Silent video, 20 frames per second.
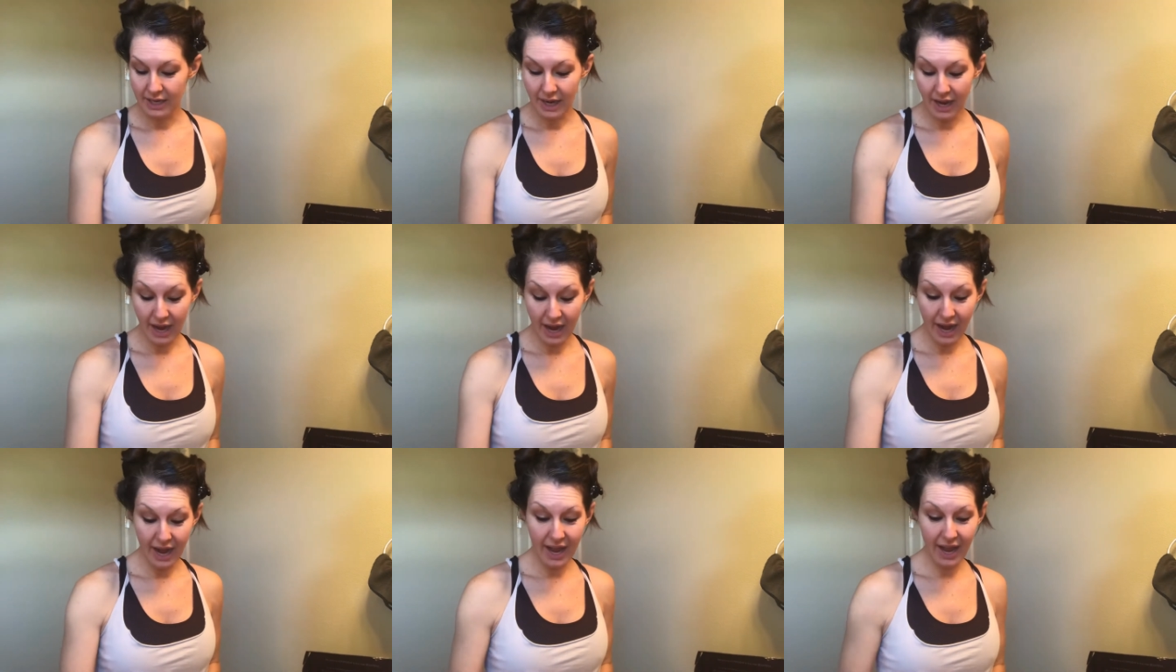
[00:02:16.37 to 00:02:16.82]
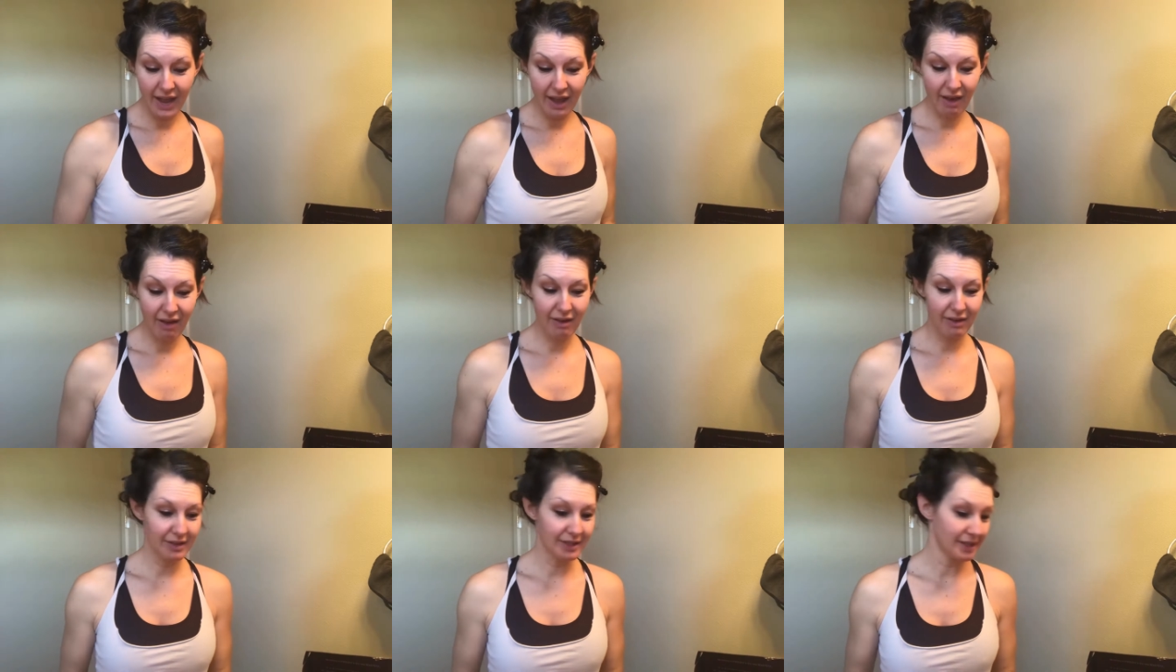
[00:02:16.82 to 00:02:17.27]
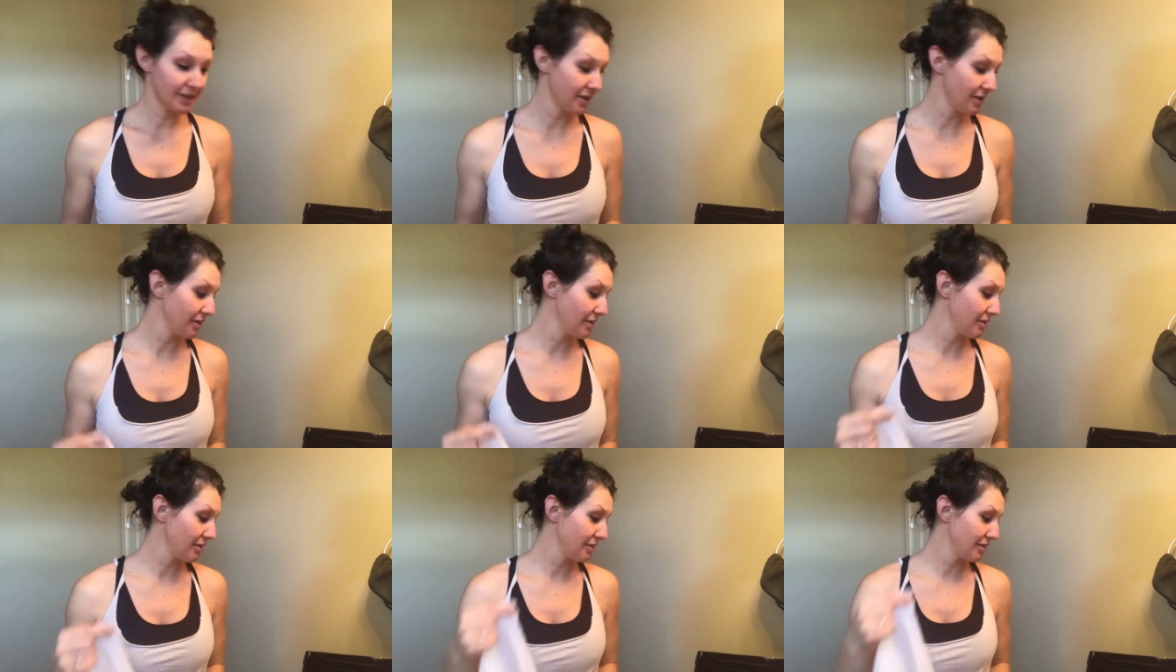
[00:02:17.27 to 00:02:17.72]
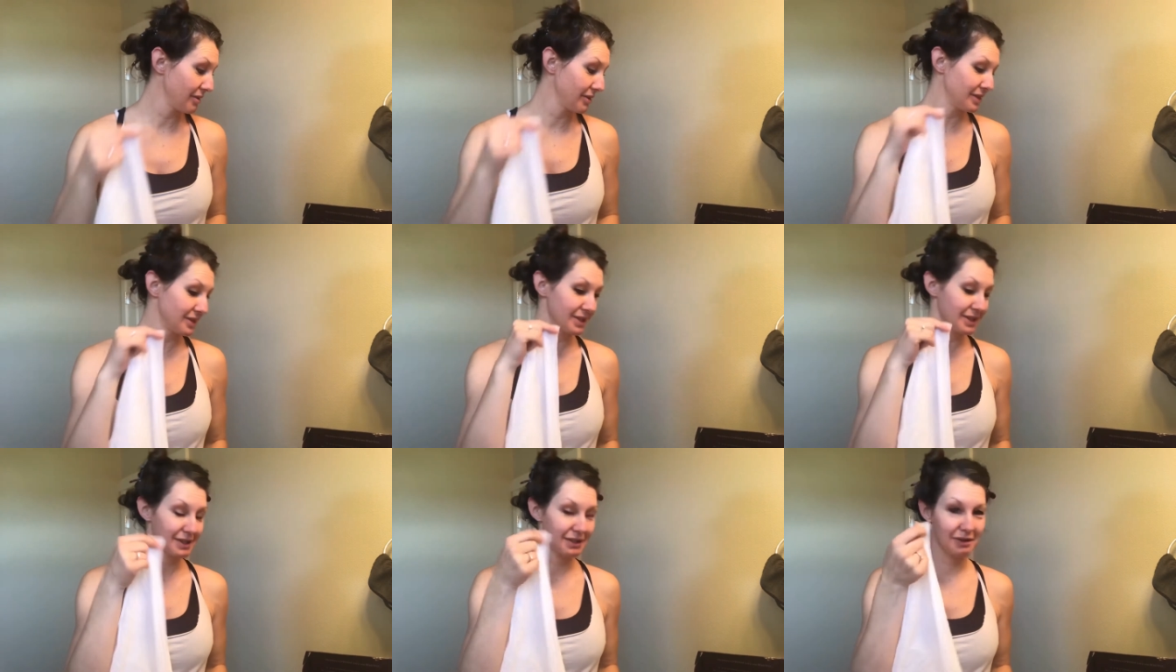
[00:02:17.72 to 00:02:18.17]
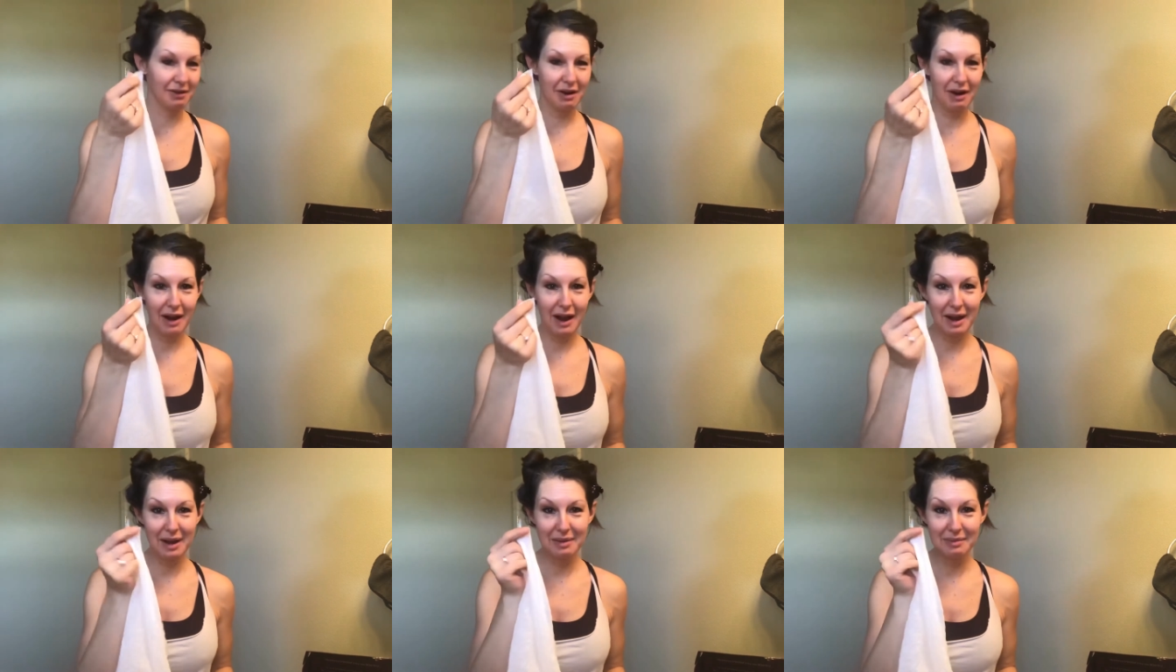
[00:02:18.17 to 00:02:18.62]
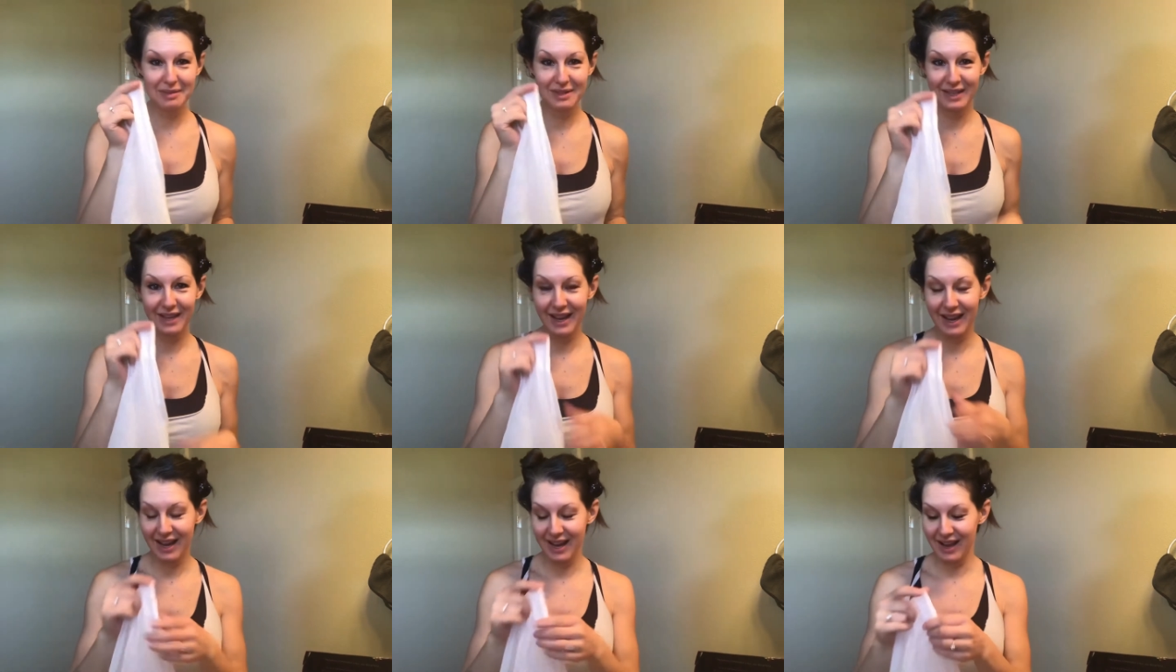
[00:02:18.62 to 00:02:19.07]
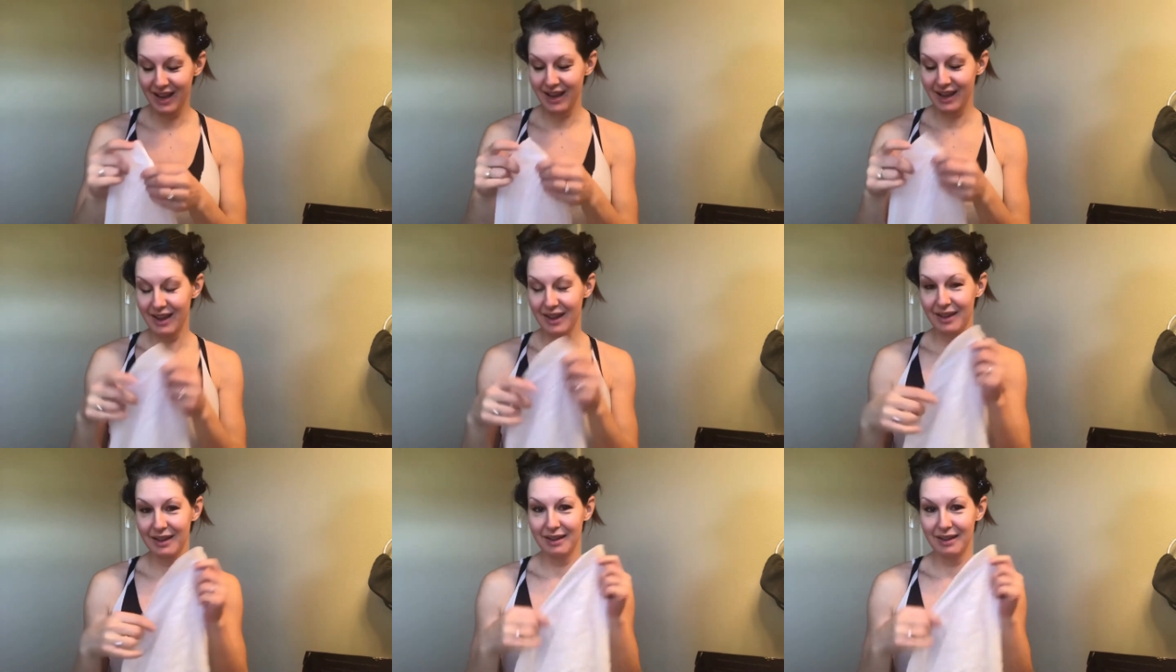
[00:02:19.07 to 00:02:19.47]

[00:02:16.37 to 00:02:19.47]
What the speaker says: I also just grabbed a